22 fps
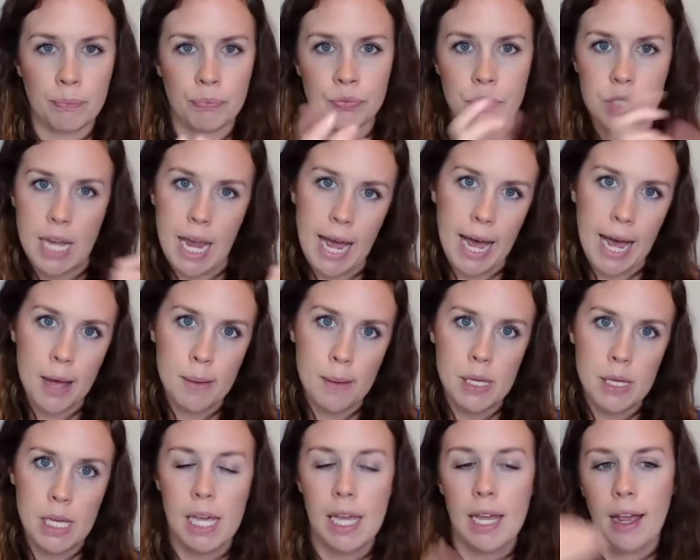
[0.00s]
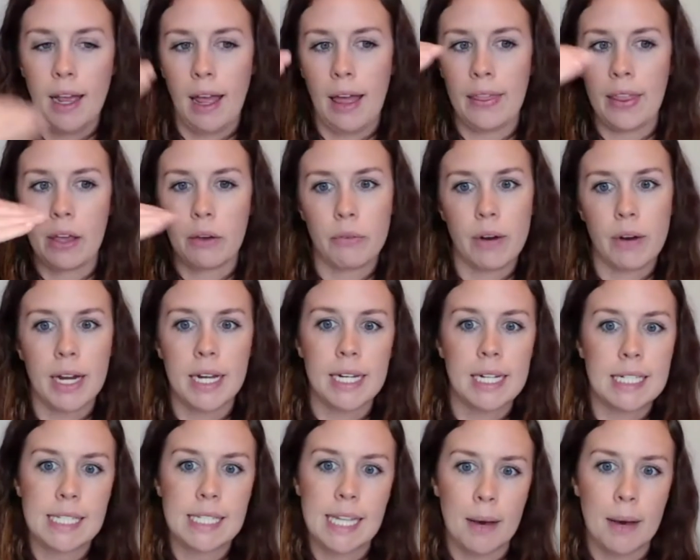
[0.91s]
tab and they write an
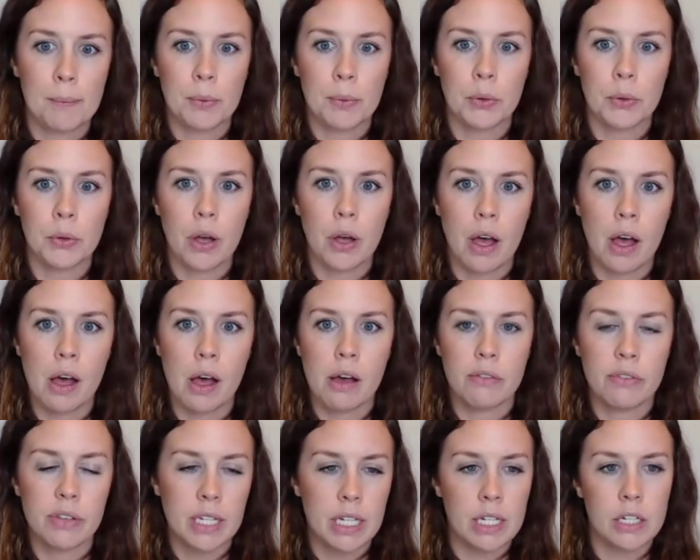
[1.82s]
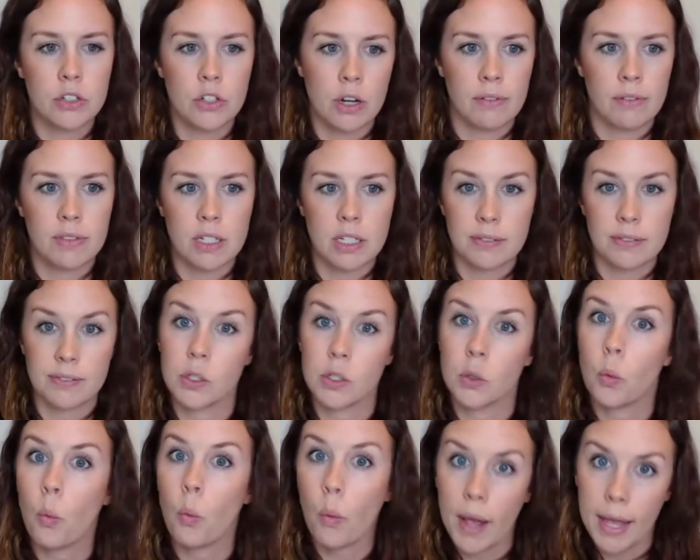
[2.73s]
example of each of the
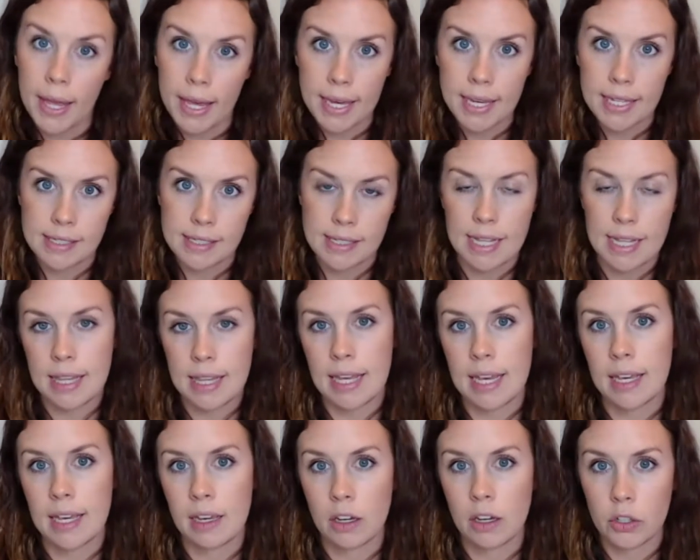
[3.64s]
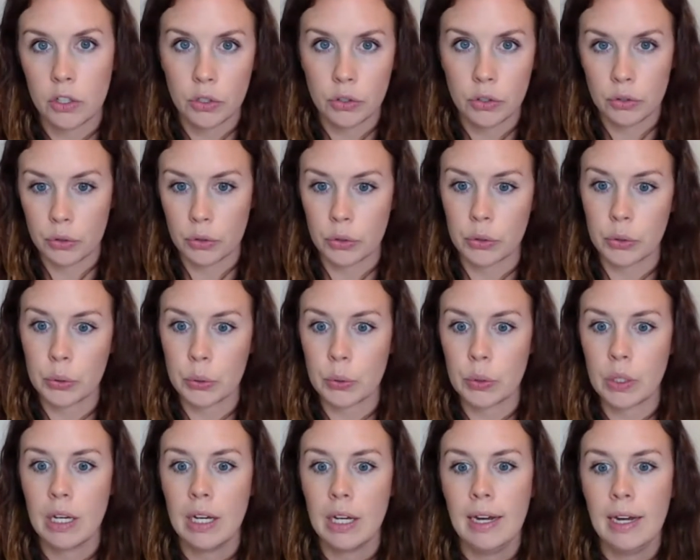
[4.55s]
different ways that they can
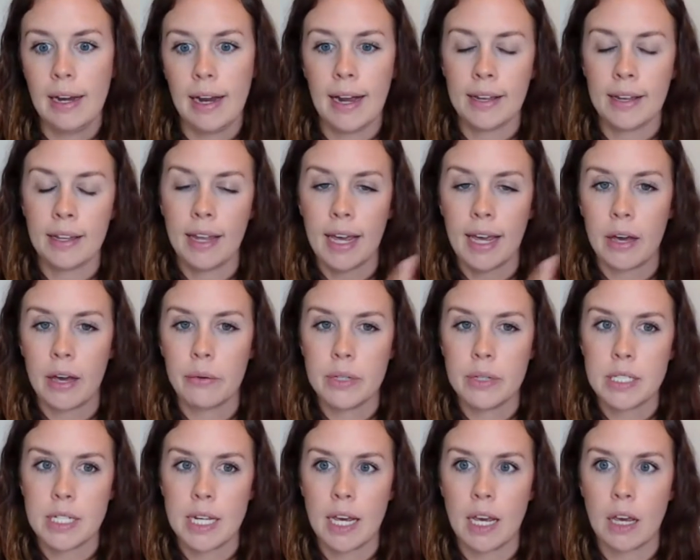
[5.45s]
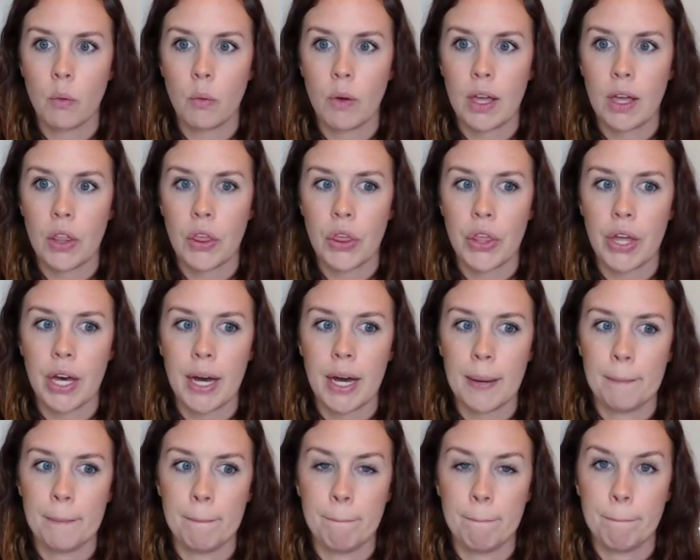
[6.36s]
conclude. And like I was saying with
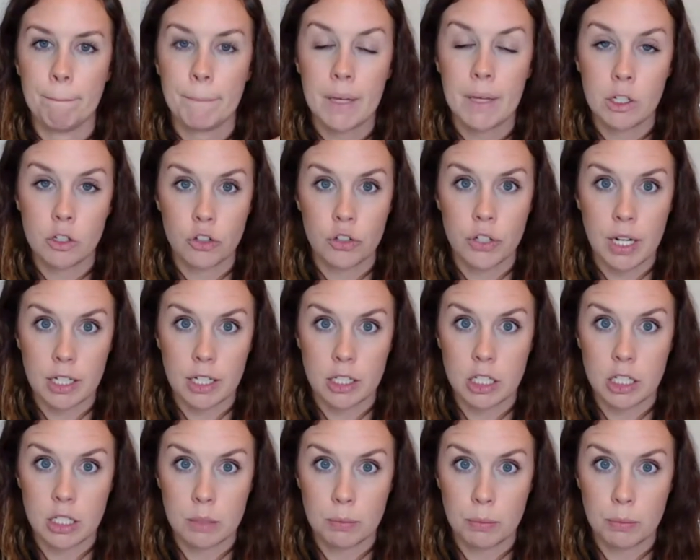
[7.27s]
introductions